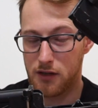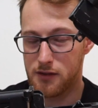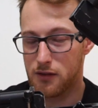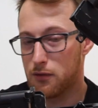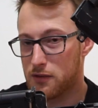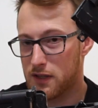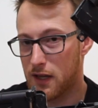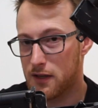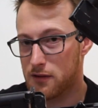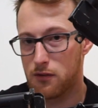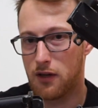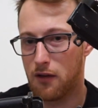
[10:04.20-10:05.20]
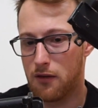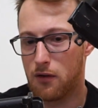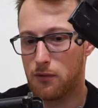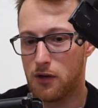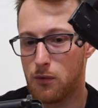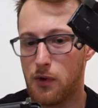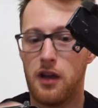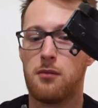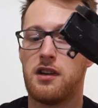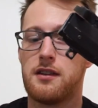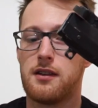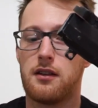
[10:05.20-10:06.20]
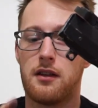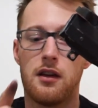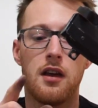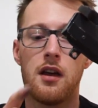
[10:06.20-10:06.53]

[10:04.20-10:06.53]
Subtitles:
is useless, you can throw it away basically.